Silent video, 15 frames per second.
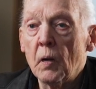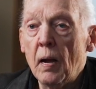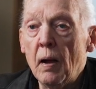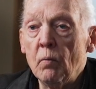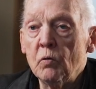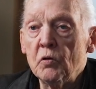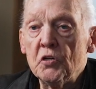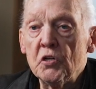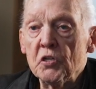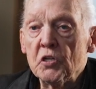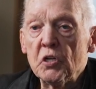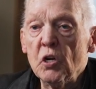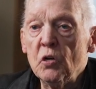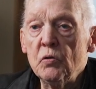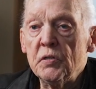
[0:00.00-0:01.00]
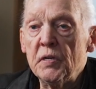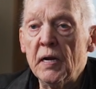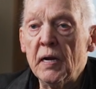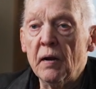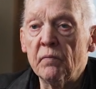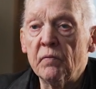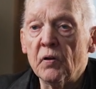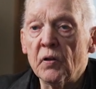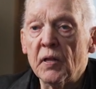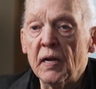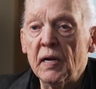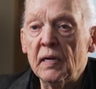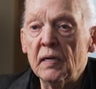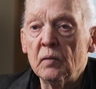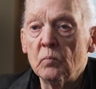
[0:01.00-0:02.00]
I was just losing
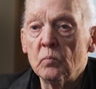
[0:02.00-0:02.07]
everything.